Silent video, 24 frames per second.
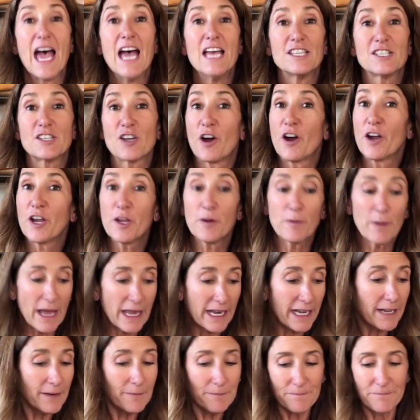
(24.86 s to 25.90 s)
So, are you
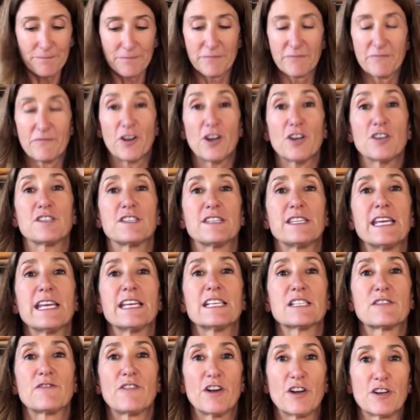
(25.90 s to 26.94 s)
ready? First
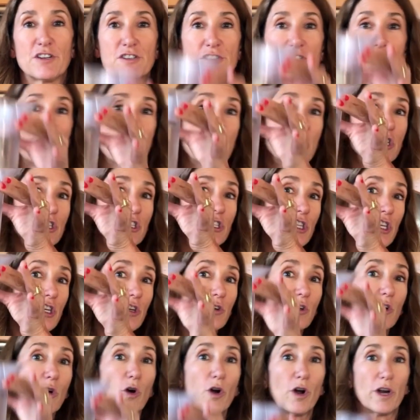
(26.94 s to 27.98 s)
things first two
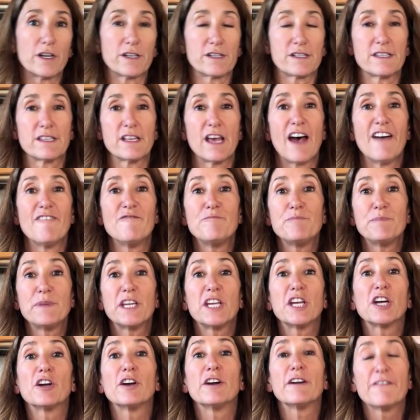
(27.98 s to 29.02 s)
quarts of
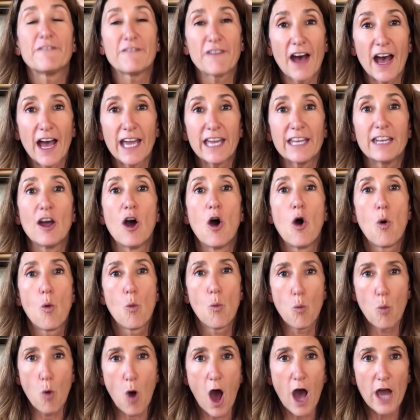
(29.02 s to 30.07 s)
purified
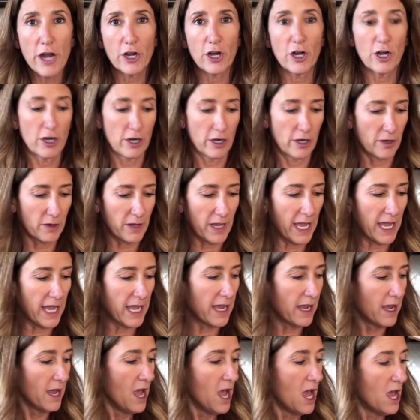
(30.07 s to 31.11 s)
water,
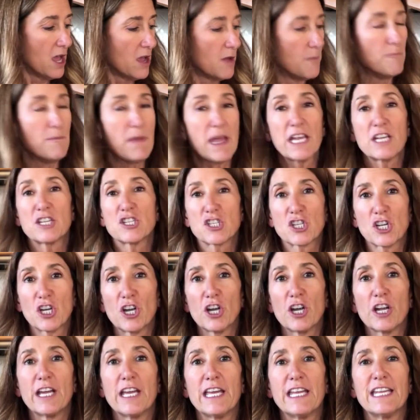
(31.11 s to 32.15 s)
okay? Make
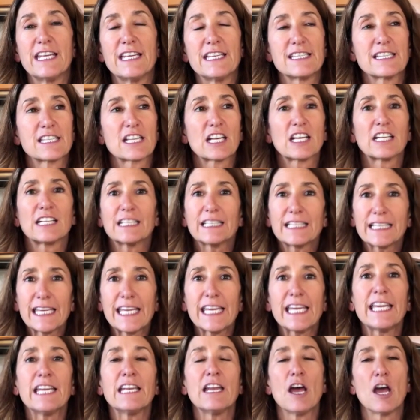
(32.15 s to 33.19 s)
sure it is
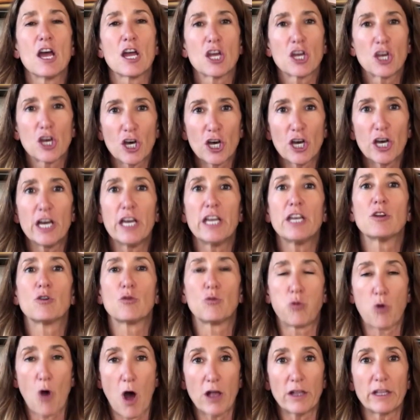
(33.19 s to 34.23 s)
clean, good
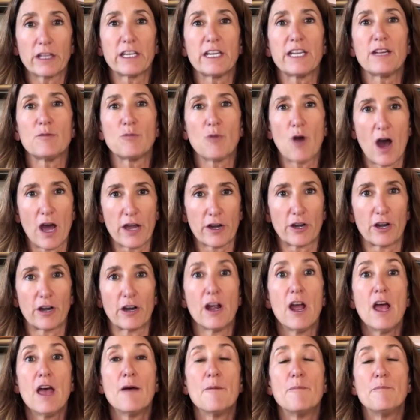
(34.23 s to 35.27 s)
quality water.
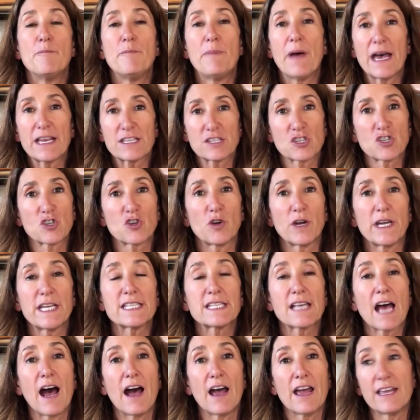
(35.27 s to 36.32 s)
Best choice
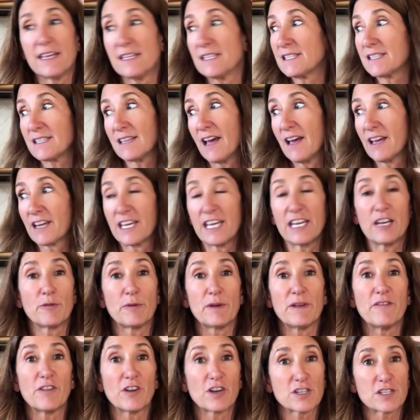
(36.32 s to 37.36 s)
is a, uh, get a
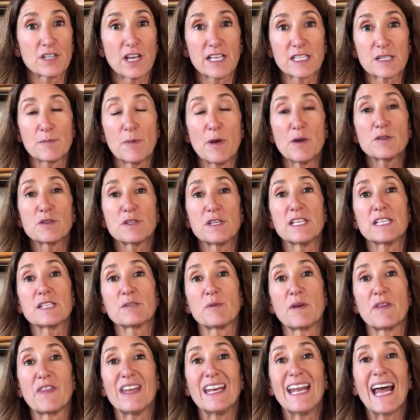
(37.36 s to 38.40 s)
reverse osmosis
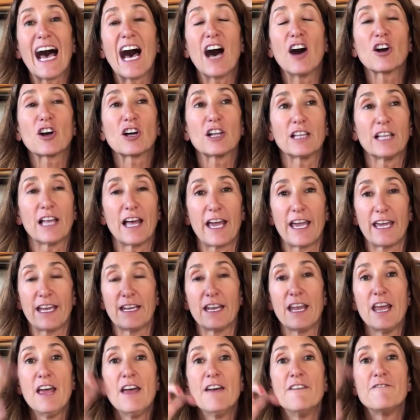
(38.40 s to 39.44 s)
with an
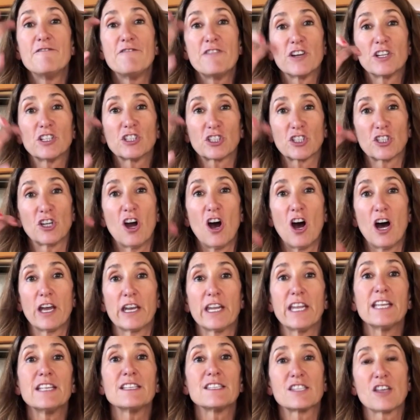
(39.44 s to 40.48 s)
alkaline filter on
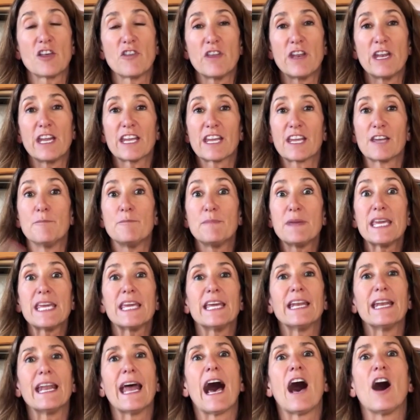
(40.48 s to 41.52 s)
it so that it can be
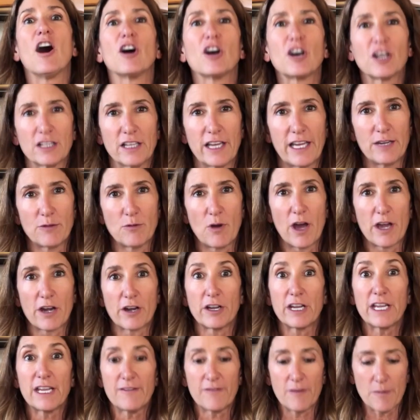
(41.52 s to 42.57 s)
an alkaline water,
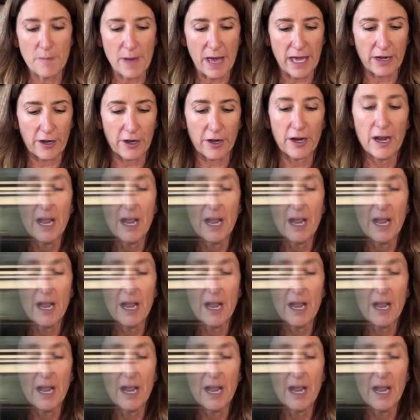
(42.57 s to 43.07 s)
even better.